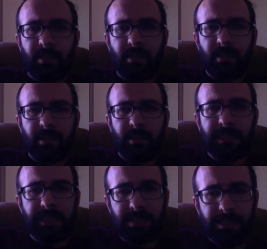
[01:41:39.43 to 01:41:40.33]

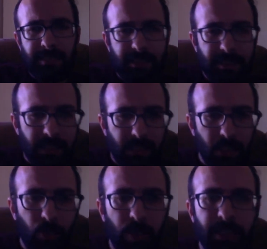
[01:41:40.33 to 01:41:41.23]
these lower
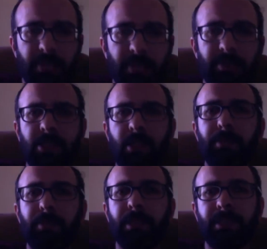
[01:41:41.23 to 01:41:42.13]
levels are
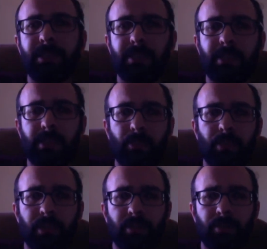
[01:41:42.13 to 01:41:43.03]
being distinguished.
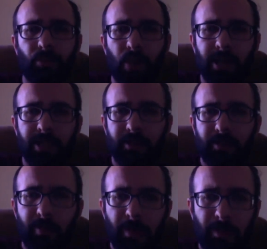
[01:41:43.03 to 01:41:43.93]
One
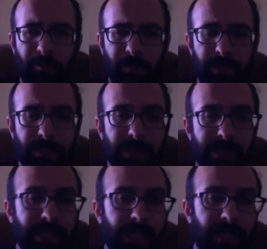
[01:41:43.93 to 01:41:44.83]
is a
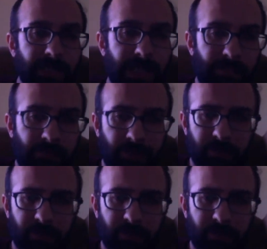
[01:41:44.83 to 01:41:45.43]
scale length.